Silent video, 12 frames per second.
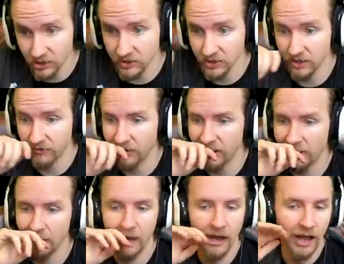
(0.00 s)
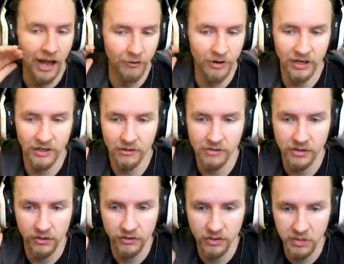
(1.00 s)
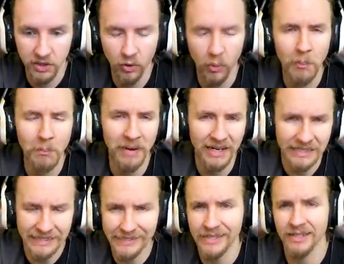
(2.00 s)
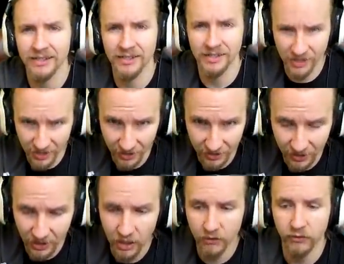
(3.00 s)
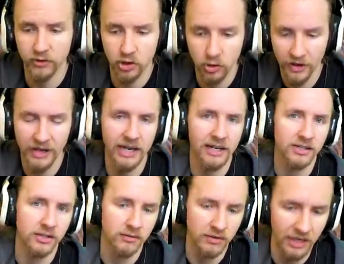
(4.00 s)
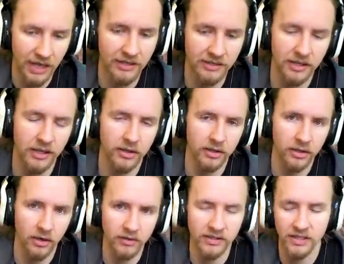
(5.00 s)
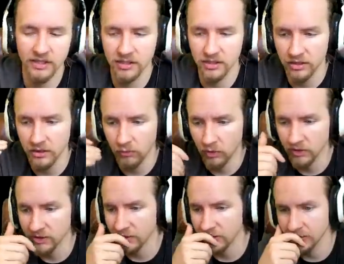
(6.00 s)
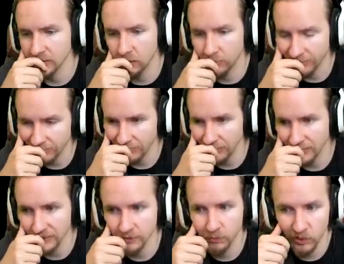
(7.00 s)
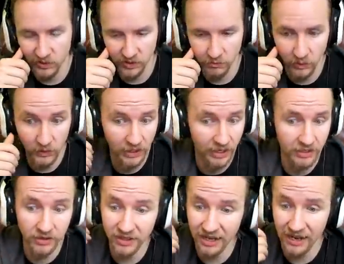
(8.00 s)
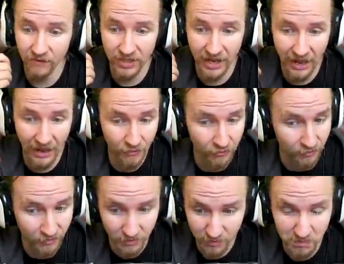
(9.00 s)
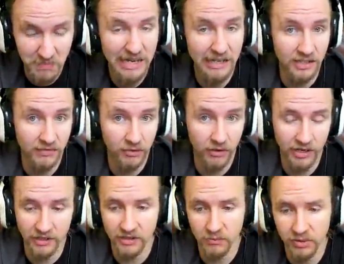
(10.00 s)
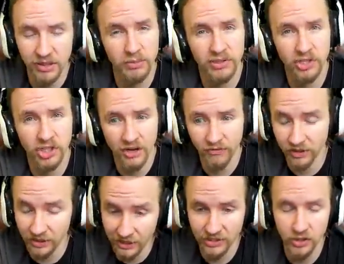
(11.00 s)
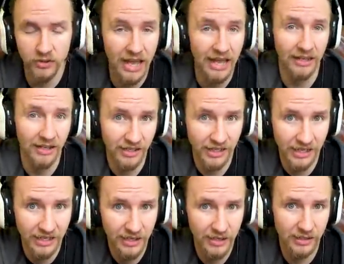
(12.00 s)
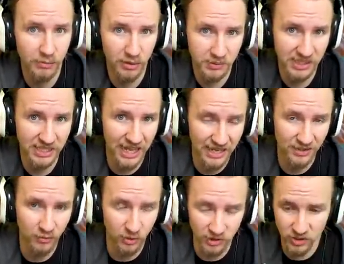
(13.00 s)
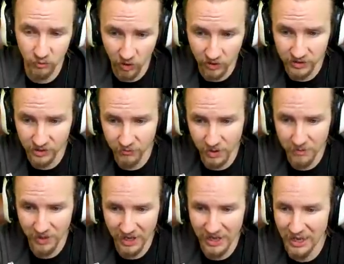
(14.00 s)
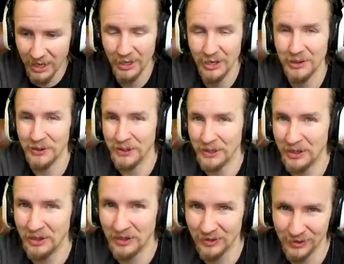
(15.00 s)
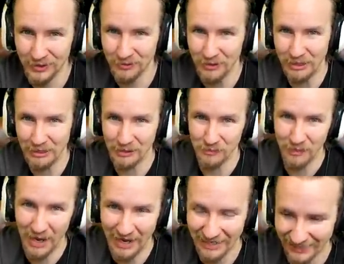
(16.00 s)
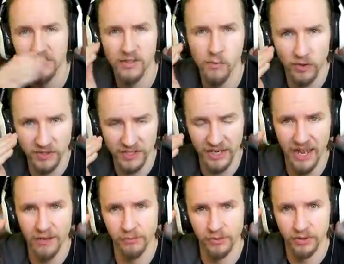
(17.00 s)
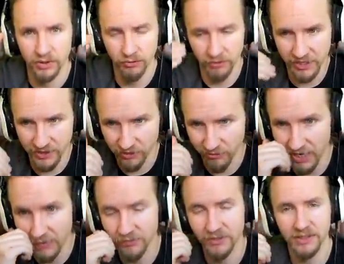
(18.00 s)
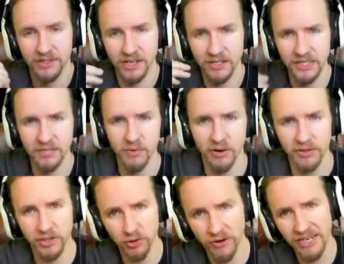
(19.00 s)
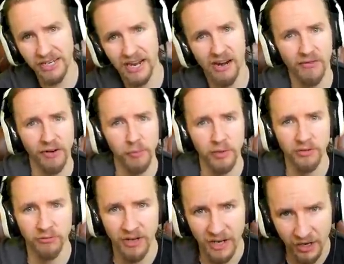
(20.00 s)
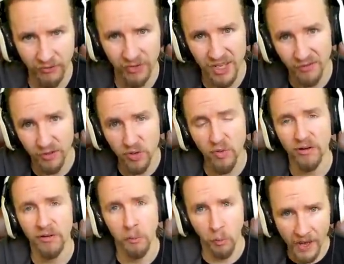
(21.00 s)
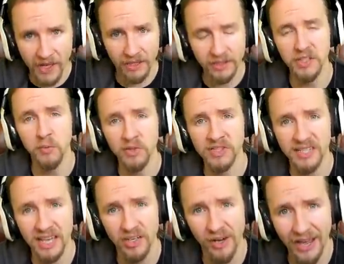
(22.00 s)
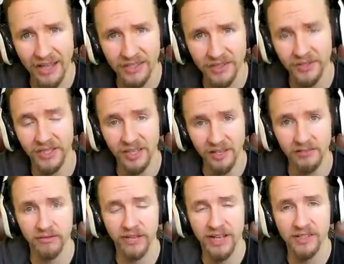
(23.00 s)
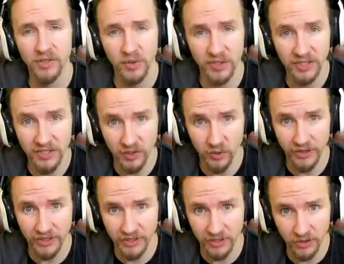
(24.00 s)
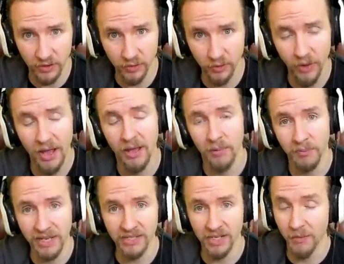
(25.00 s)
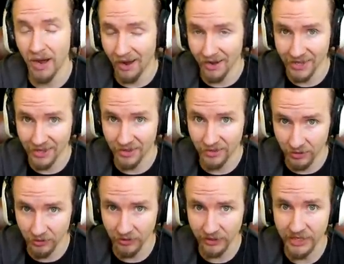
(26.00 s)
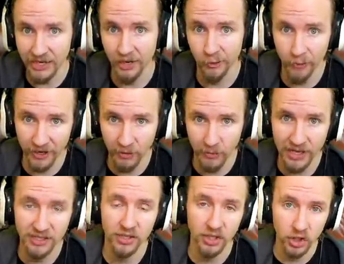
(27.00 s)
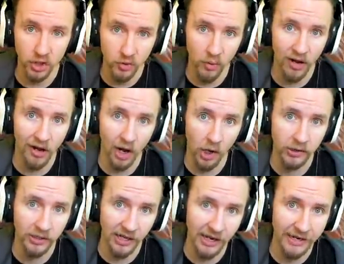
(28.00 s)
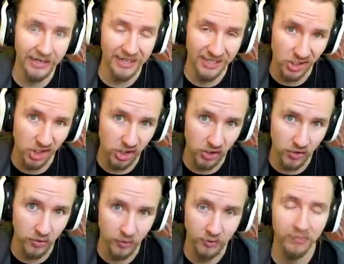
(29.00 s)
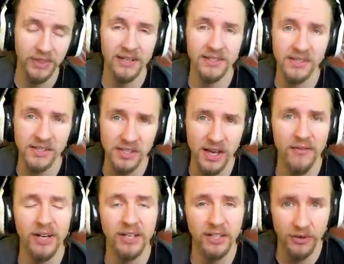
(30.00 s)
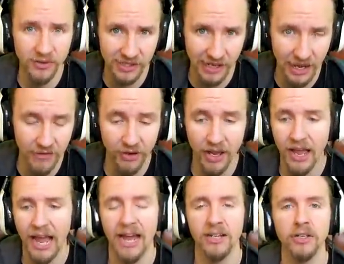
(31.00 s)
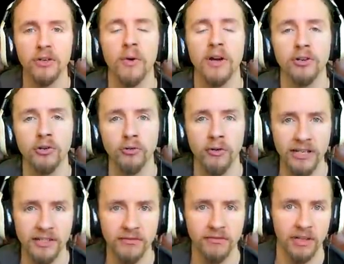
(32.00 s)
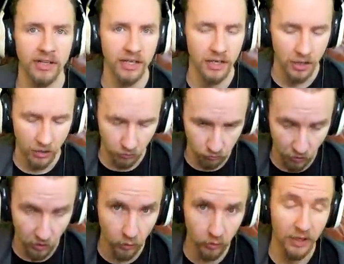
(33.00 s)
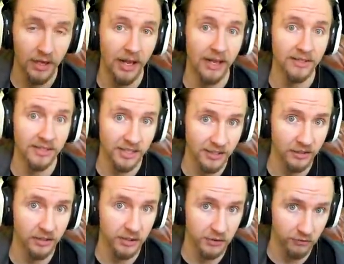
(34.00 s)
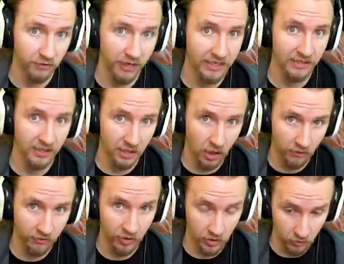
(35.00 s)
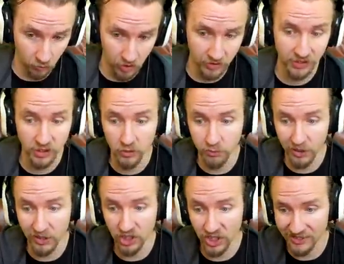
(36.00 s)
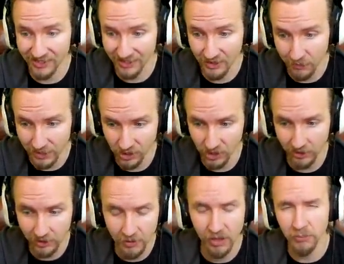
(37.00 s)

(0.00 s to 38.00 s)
server, I reckon there is going to be an almighty zerg for trying to get the content that you want as quickly as possible, and you're going to have to have millions of credits to be able to shuffle, unless you get lucky, to be able to get what you want. And remember, you're not getting those credits back. So once again, to reiterate, starting tomorrow, the trading caravan will arrive. If you are a whale and you want to get your hands on the Kirovets or the T twenty-two medium, I thoroughly recommend that you are online as soon as the server goes live and you aggressively roll until you find the offer that you want and you purchase it immediately.